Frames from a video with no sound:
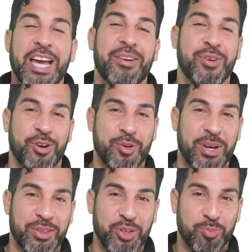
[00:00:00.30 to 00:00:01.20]
Have you heard
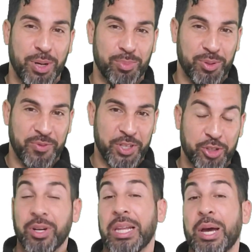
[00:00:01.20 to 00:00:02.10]
about the new Bumble
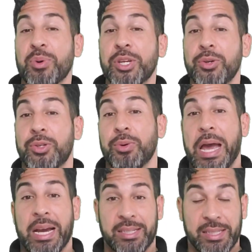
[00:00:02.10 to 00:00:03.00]
feature allowing you to
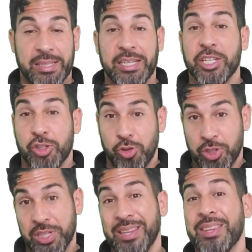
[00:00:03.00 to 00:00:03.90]
access and
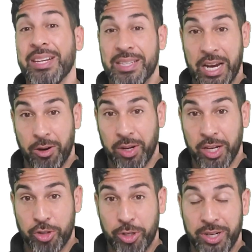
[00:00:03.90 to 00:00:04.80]
search the entire
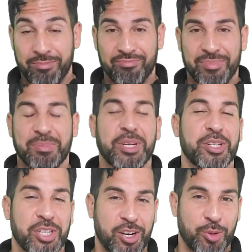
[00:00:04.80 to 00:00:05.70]
country? I'm going
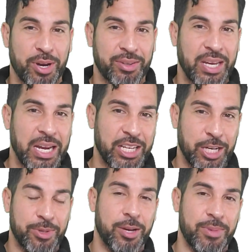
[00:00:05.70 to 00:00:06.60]
to talk about that
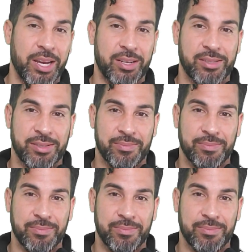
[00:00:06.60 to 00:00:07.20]
coming up next.